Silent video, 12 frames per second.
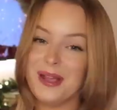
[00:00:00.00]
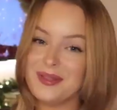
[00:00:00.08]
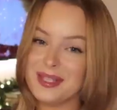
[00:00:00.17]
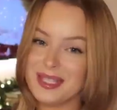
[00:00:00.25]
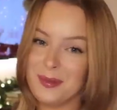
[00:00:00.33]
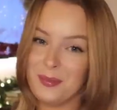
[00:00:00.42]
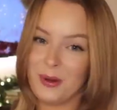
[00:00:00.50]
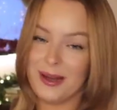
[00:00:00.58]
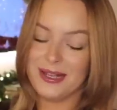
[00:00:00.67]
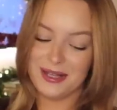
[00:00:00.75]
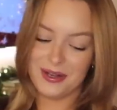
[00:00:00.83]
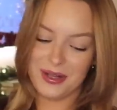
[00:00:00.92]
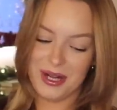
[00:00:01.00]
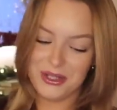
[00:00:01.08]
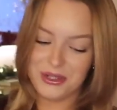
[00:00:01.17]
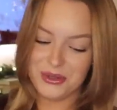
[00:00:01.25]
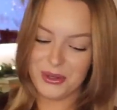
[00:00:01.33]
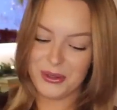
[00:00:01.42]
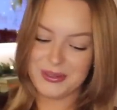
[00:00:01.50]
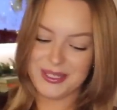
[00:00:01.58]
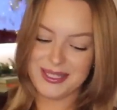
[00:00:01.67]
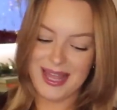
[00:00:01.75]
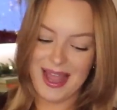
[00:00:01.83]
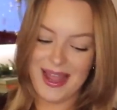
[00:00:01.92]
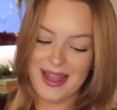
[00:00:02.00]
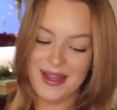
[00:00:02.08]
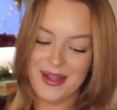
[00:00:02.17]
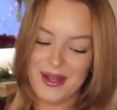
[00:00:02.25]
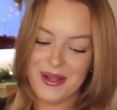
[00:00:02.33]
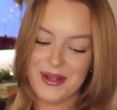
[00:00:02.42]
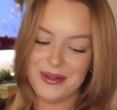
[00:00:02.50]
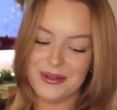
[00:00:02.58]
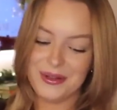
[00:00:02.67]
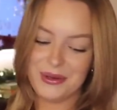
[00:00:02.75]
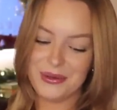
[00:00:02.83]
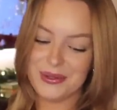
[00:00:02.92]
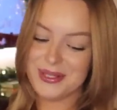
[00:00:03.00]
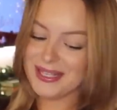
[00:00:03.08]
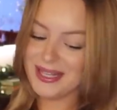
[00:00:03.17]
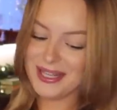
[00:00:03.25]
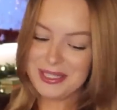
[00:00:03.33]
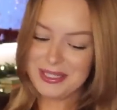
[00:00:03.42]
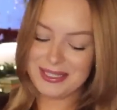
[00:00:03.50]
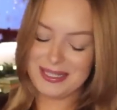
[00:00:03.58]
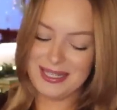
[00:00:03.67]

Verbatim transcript: have the same brand here that I struggle to say, Le Creuset.